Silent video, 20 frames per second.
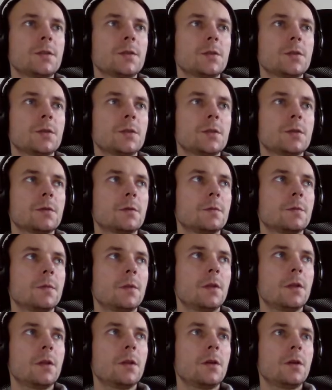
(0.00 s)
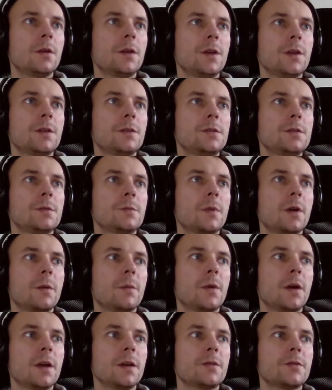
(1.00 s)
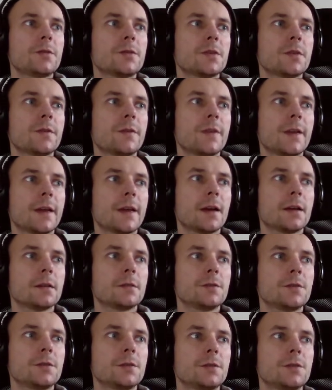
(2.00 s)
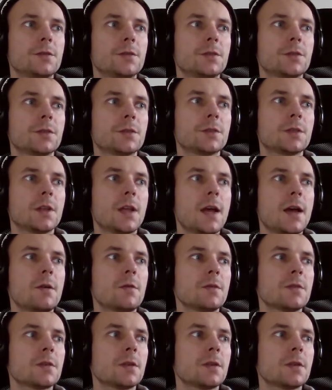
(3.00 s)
to log into my Microsoft account just now,